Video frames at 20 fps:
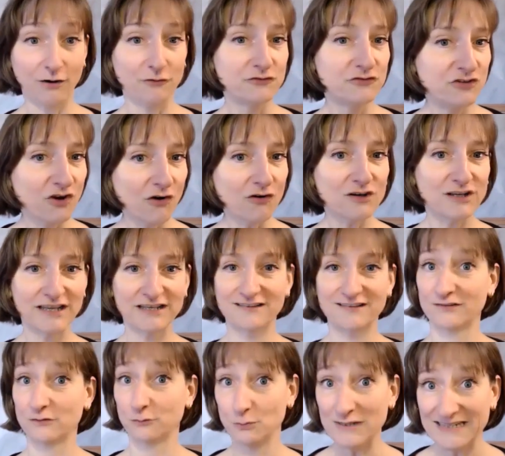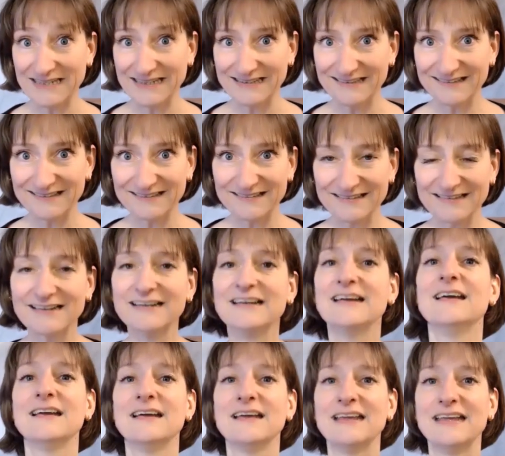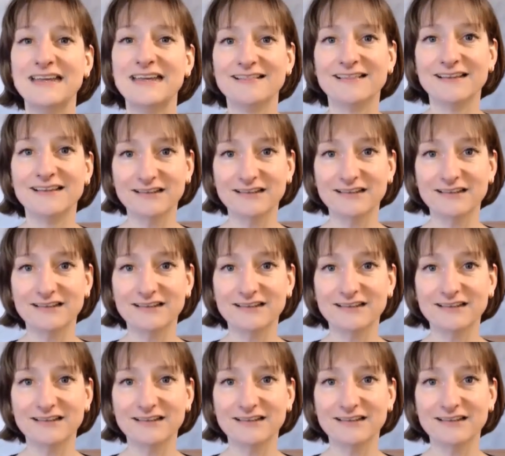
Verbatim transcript: of chocolate sweets in